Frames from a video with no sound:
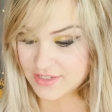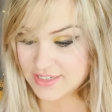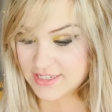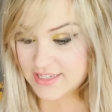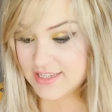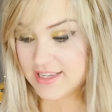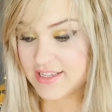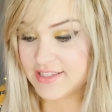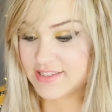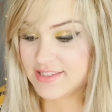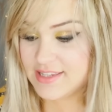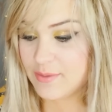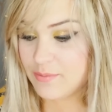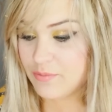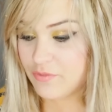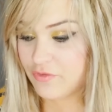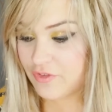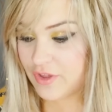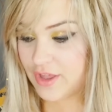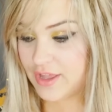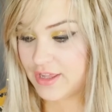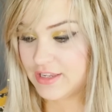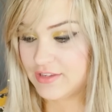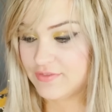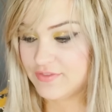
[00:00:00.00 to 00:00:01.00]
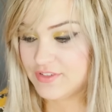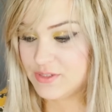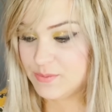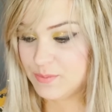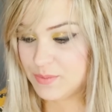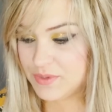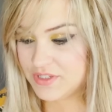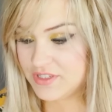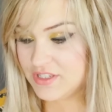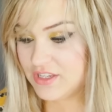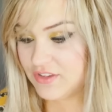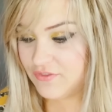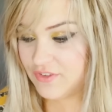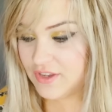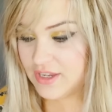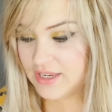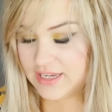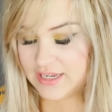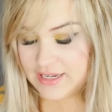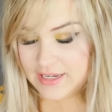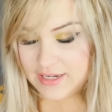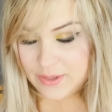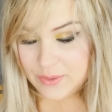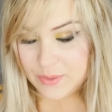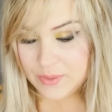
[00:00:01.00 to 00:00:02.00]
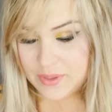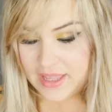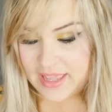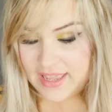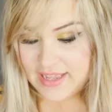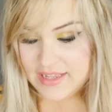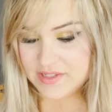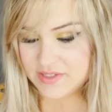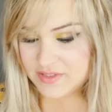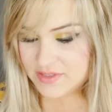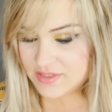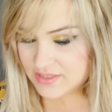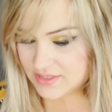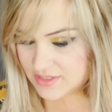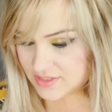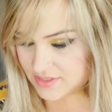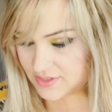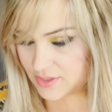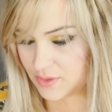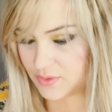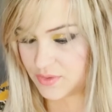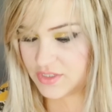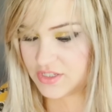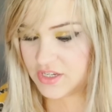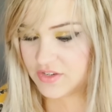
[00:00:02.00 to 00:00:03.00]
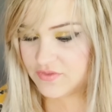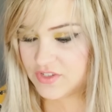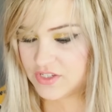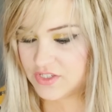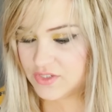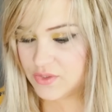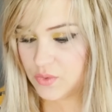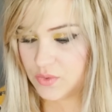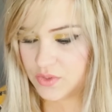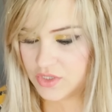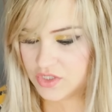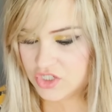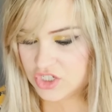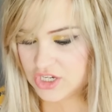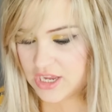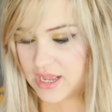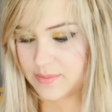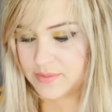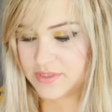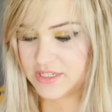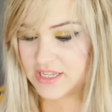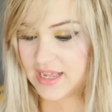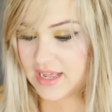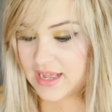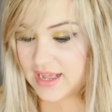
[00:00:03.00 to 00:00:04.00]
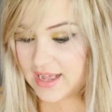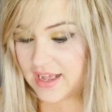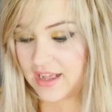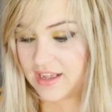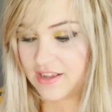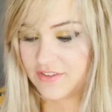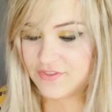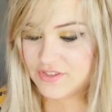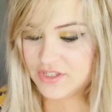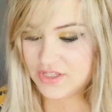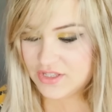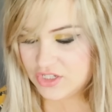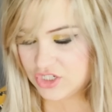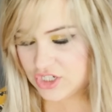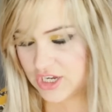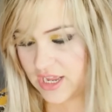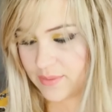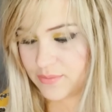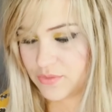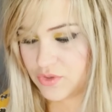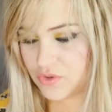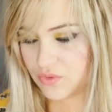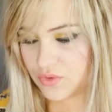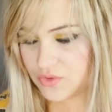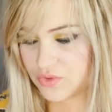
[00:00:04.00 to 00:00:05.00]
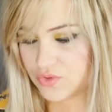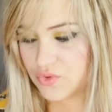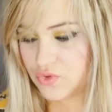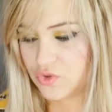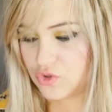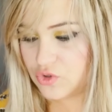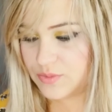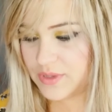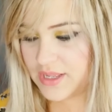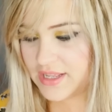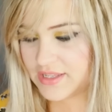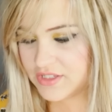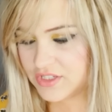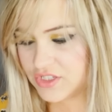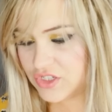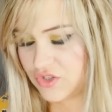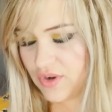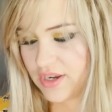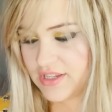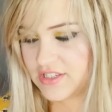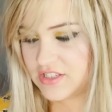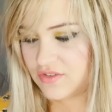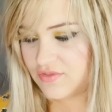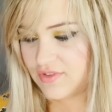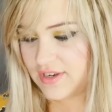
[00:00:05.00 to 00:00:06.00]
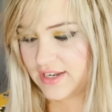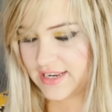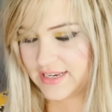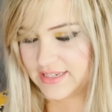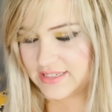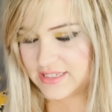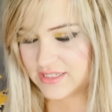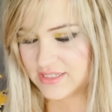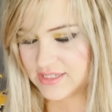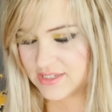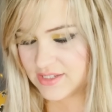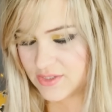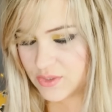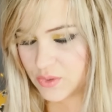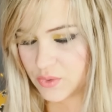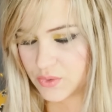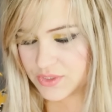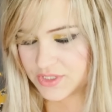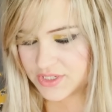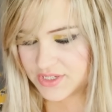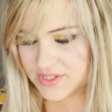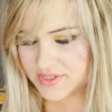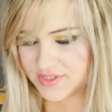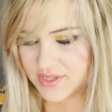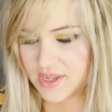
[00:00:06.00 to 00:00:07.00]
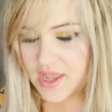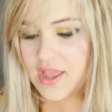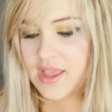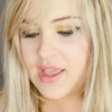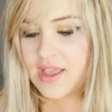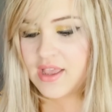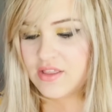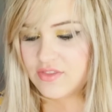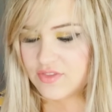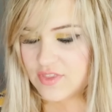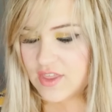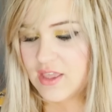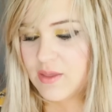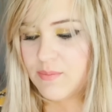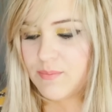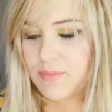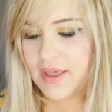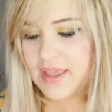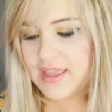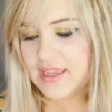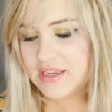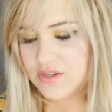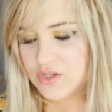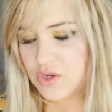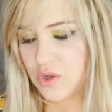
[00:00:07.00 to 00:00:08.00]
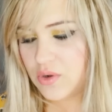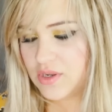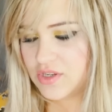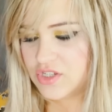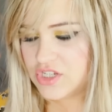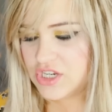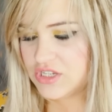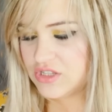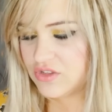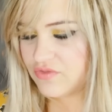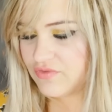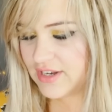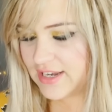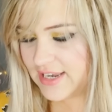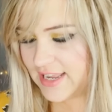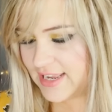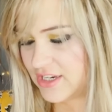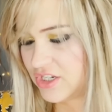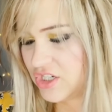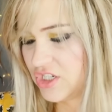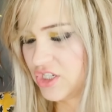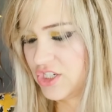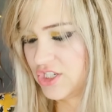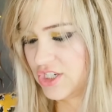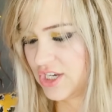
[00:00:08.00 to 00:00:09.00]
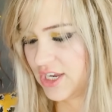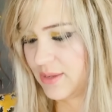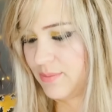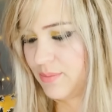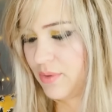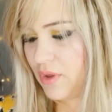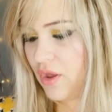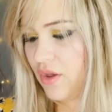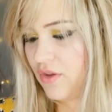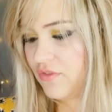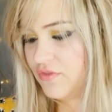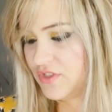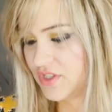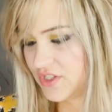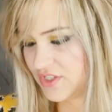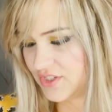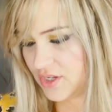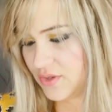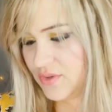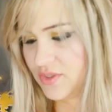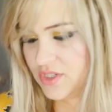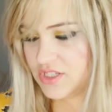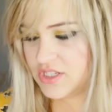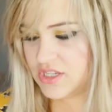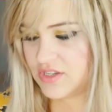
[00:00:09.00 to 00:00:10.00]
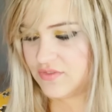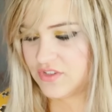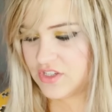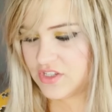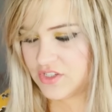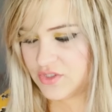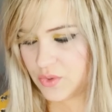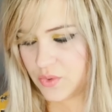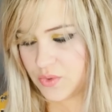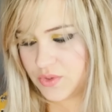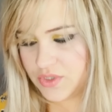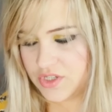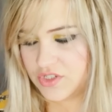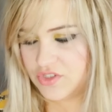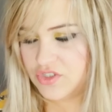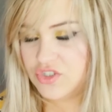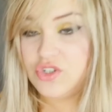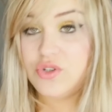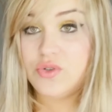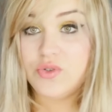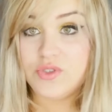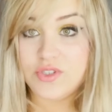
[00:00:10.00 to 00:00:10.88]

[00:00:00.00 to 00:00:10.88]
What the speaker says: DSM-5 specifically locates the Dissociative Disorders chapter after the chapter on trauma and stressor-related disorders, thereby acknowledging the relationship of dissociative disorders to